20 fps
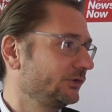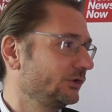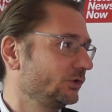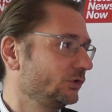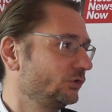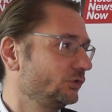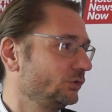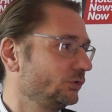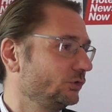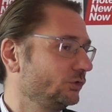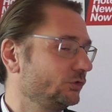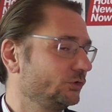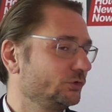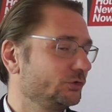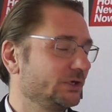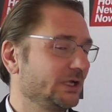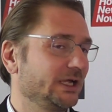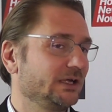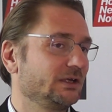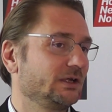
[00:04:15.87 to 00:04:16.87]
So to
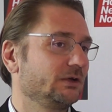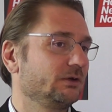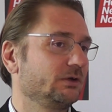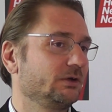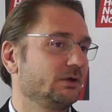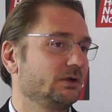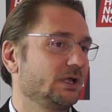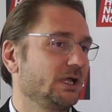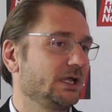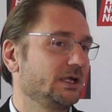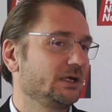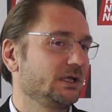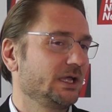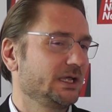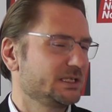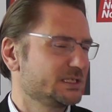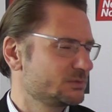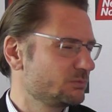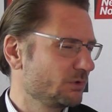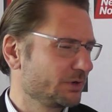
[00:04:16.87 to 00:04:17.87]
do that, and
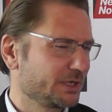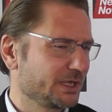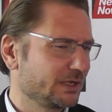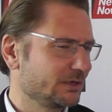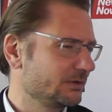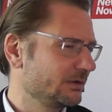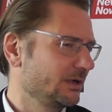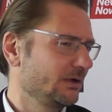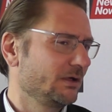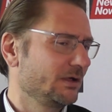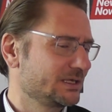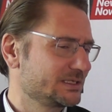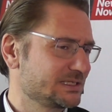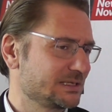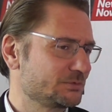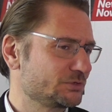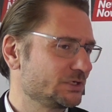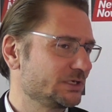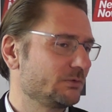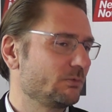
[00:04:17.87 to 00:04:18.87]
it's working out
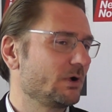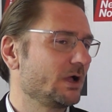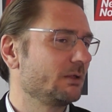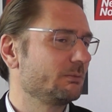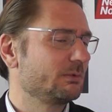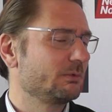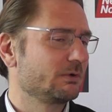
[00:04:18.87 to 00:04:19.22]
exceptionally well.